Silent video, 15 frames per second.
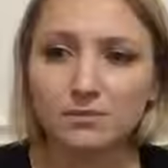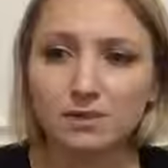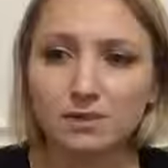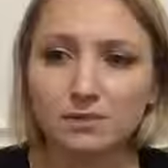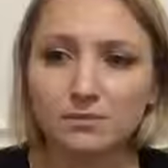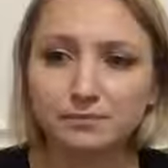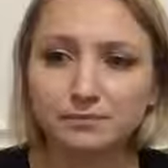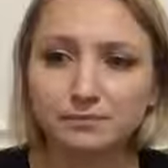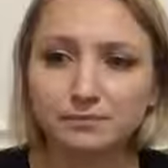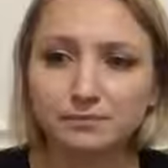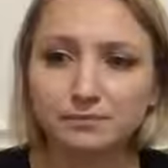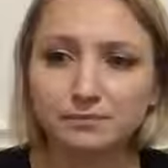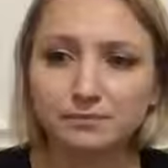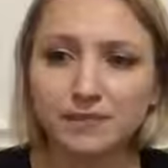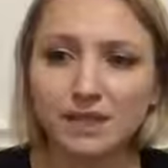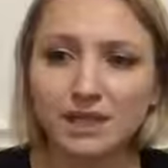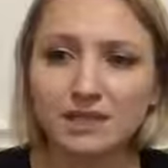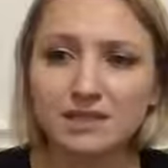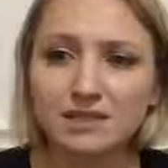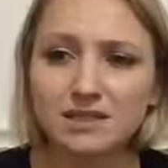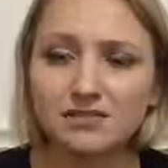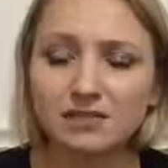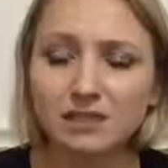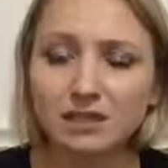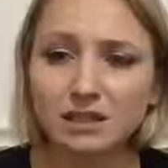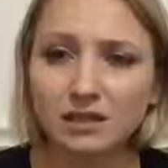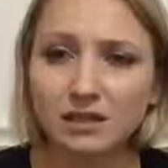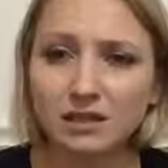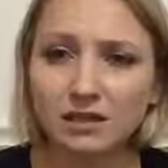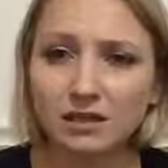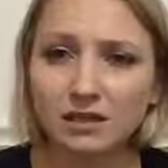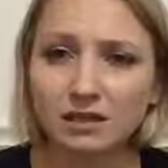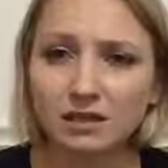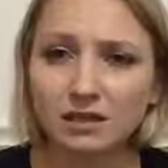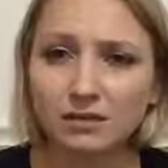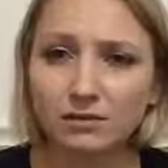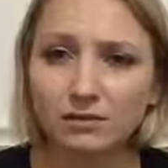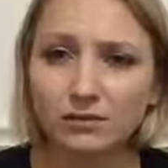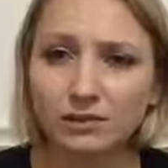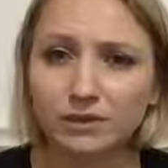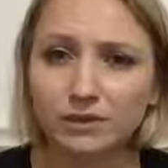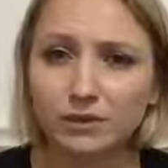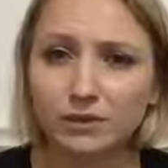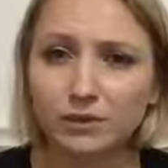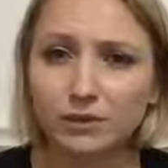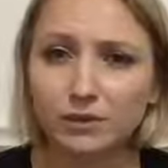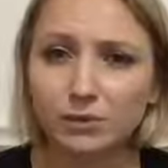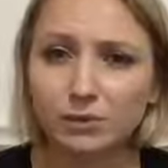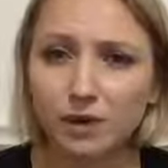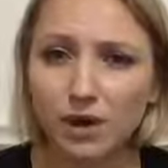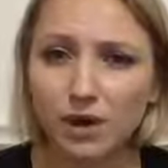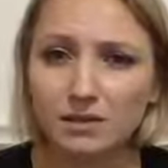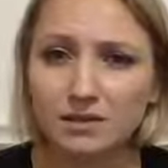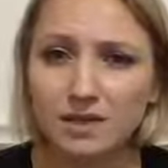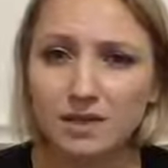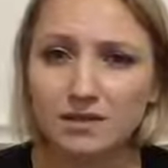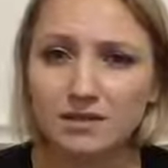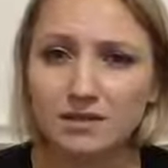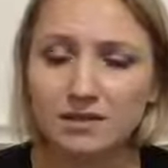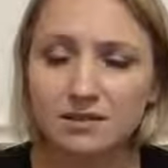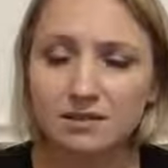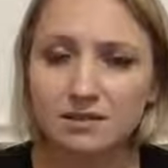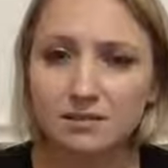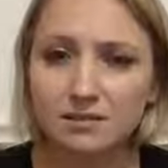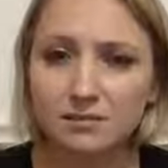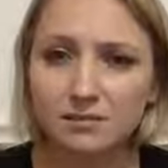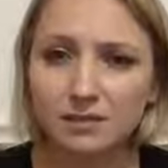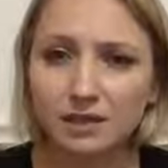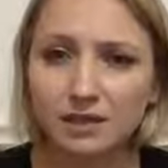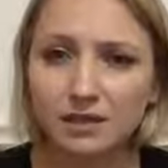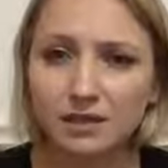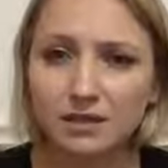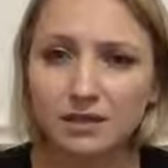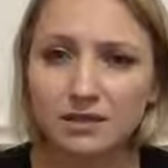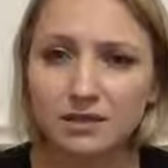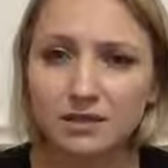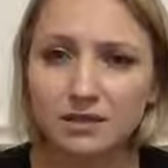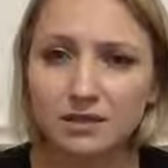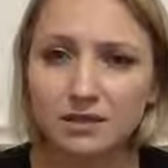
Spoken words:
So it's definitely a really cool process, and